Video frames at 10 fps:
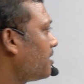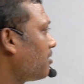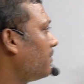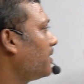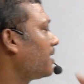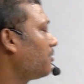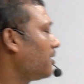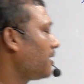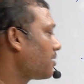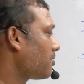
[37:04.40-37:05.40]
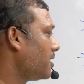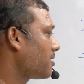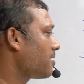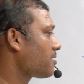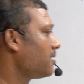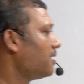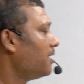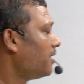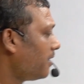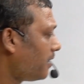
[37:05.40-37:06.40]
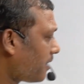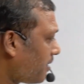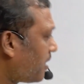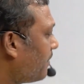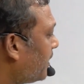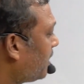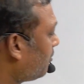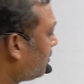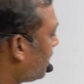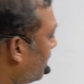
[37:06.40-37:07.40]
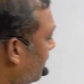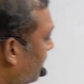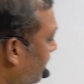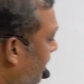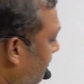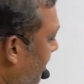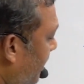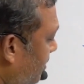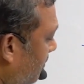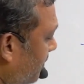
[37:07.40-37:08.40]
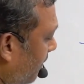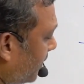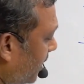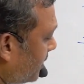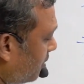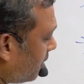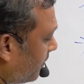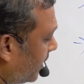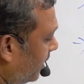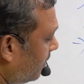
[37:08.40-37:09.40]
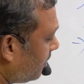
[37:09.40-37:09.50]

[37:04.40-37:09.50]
economy that we can also discuss. Coming down to the demerits of capitalist economy,